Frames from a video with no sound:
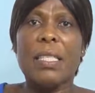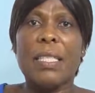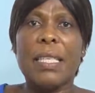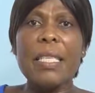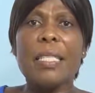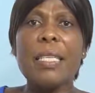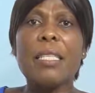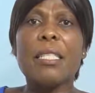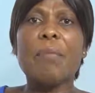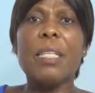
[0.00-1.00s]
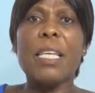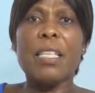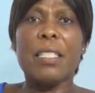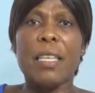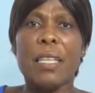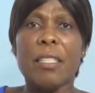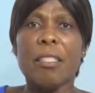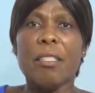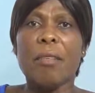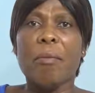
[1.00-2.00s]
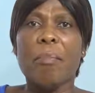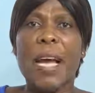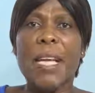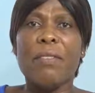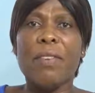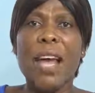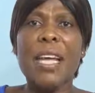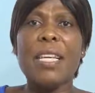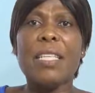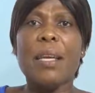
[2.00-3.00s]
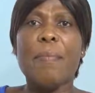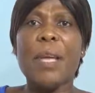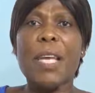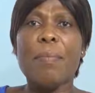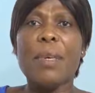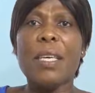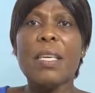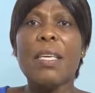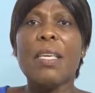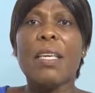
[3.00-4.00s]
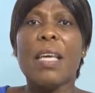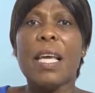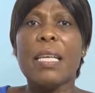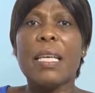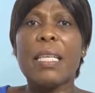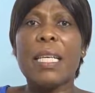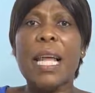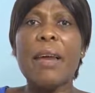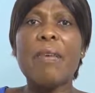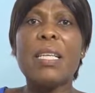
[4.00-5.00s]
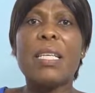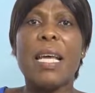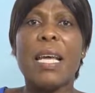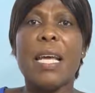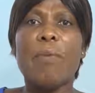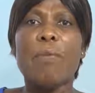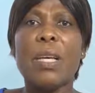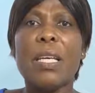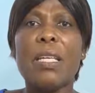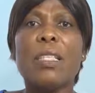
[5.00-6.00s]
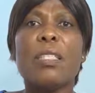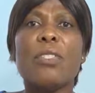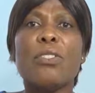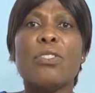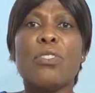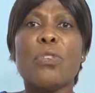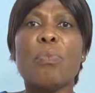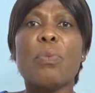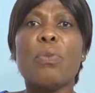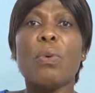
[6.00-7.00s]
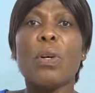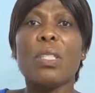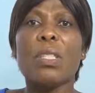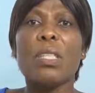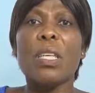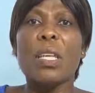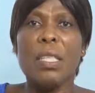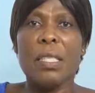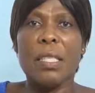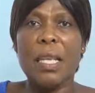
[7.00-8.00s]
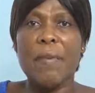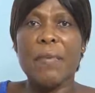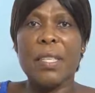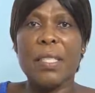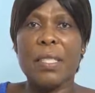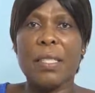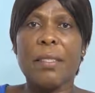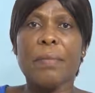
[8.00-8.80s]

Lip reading: Gentle stimulation by drying the baby and then clearing the airway should be what? Surface.